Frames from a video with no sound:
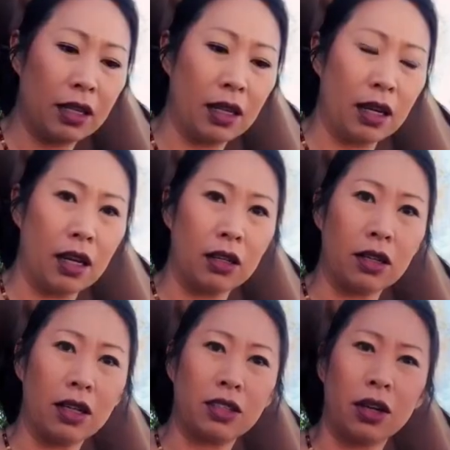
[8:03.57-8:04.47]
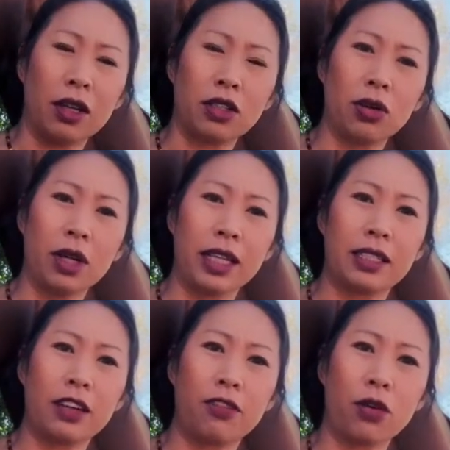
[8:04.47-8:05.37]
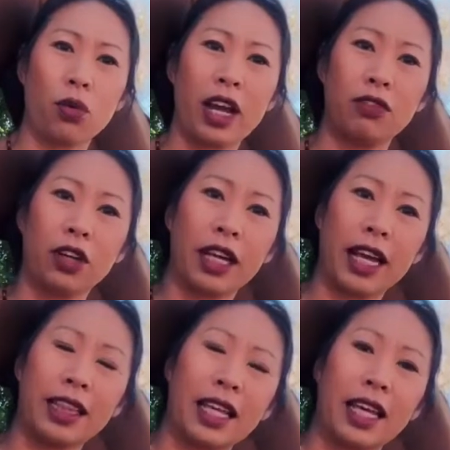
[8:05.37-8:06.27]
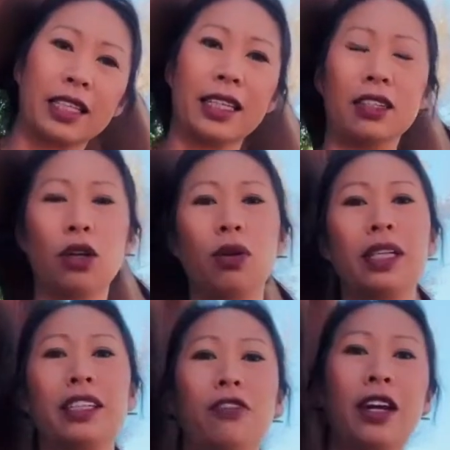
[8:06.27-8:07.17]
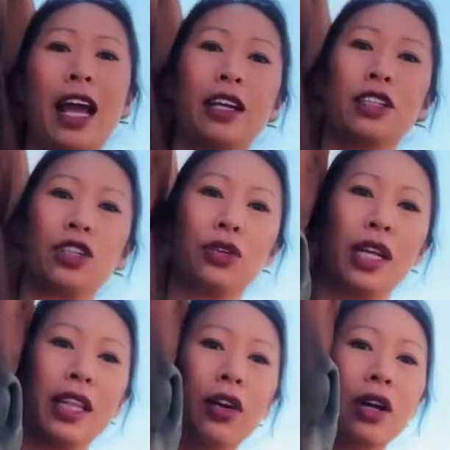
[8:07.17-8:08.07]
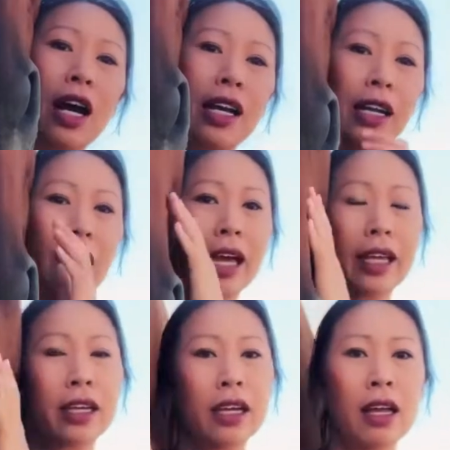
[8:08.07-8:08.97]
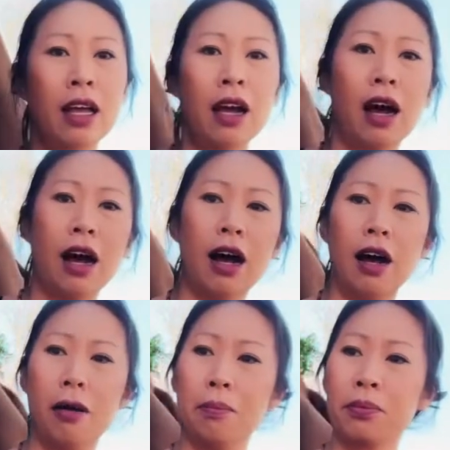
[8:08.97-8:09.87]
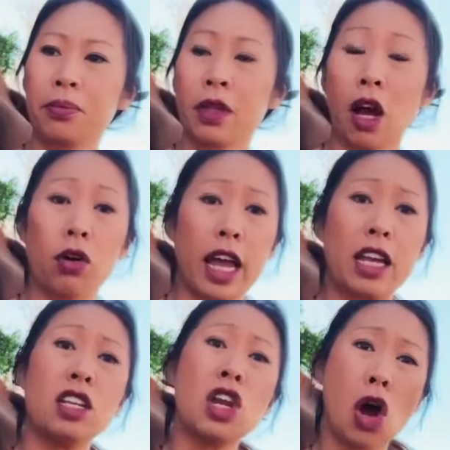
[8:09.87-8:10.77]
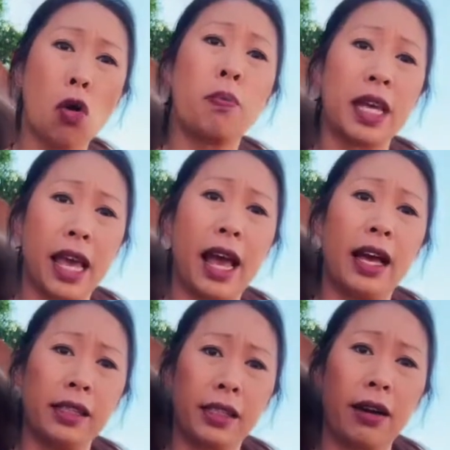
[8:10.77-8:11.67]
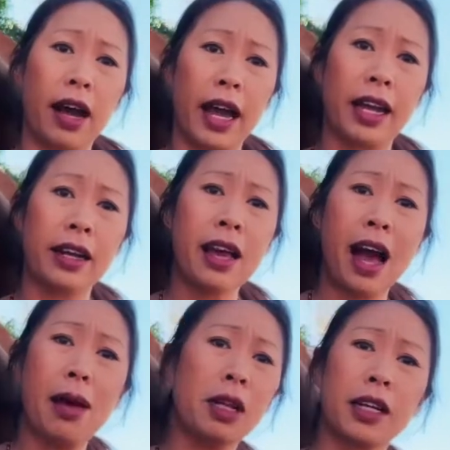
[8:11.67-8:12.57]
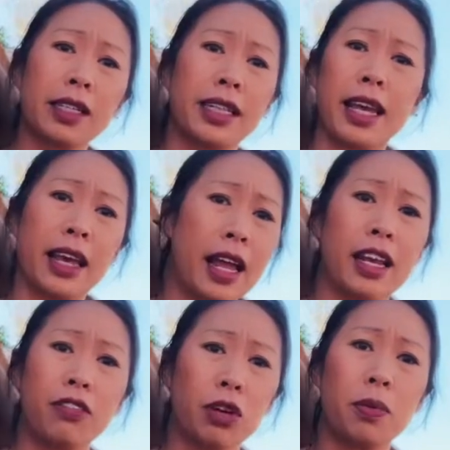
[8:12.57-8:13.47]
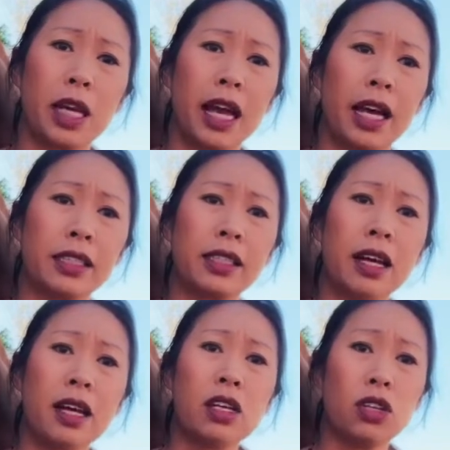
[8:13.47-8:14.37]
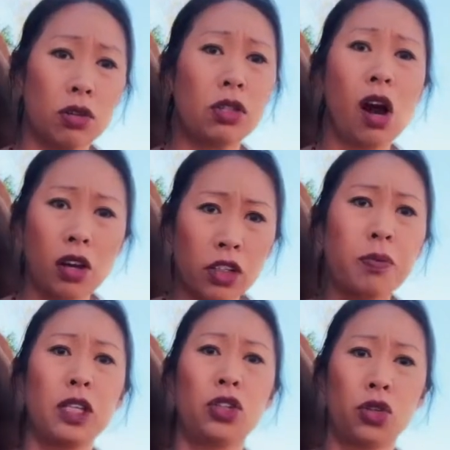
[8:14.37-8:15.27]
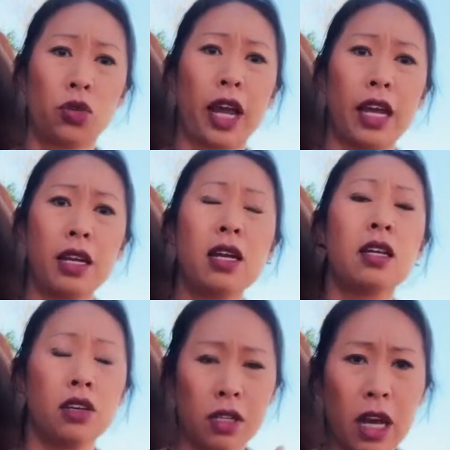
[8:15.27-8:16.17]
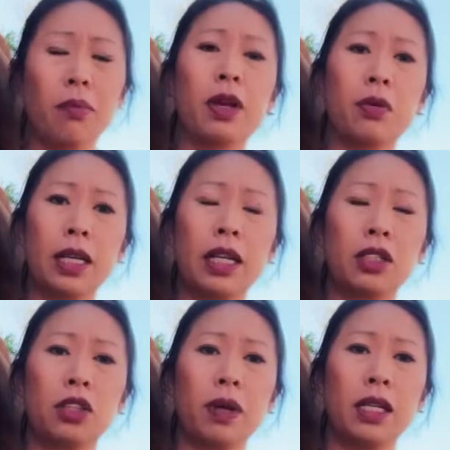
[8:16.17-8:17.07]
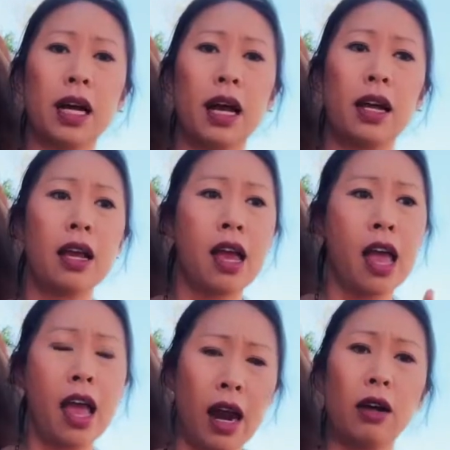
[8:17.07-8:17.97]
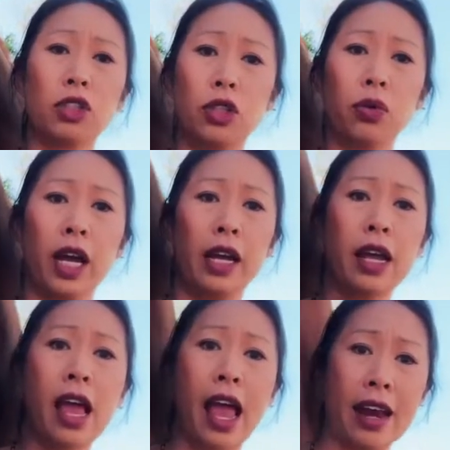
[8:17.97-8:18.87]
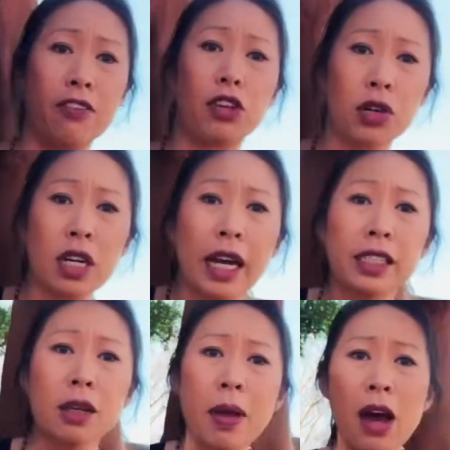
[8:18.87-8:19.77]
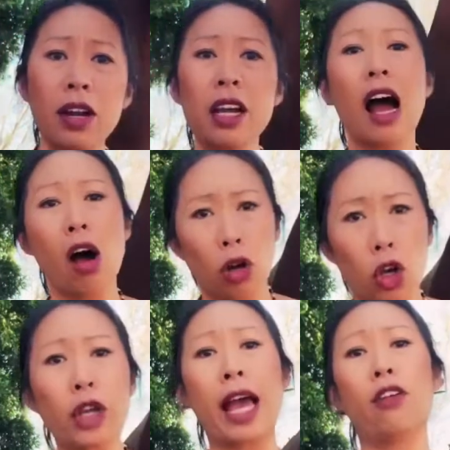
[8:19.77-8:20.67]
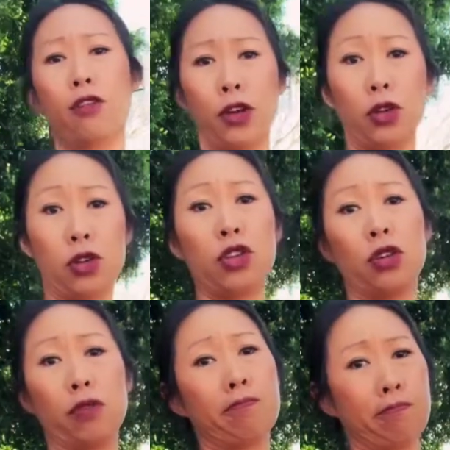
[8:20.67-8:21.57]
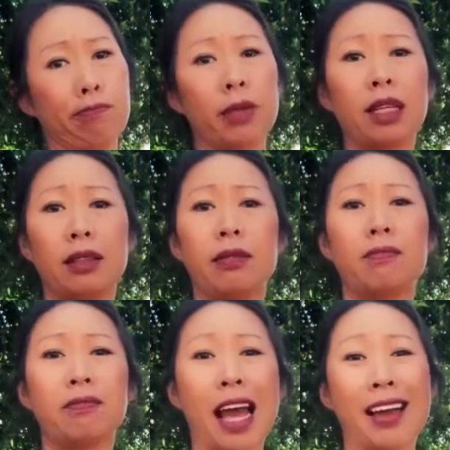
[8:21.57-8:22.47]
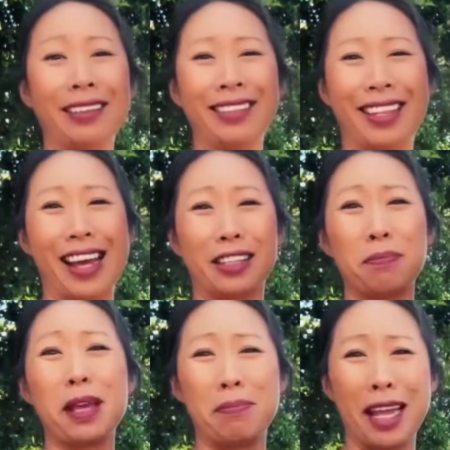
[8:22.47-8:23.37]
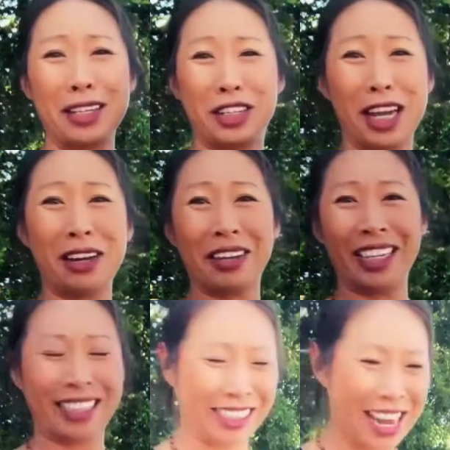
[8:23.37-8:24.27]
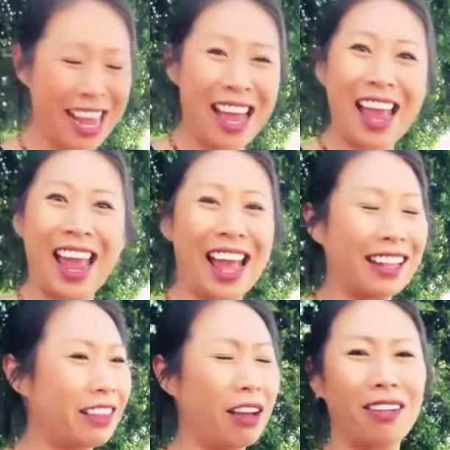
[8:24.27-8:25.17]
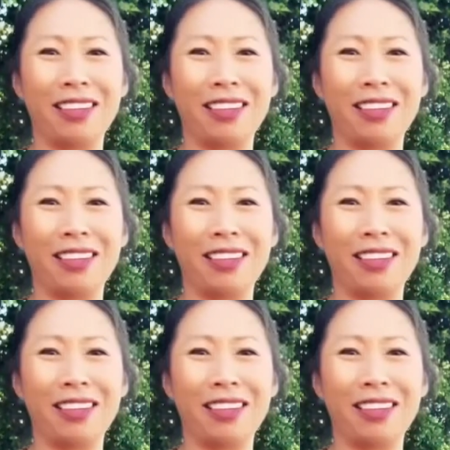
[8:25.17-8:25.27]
a totally different way of looking at things and totally different attitude, and they're kind of like, okay, no BS, all right? I'm not going to take any of your BS. You talk to me straight, you tell me what needs to be done, and I'll do it. And if you're nice about it, I'll look out for you too. That's me being generous. And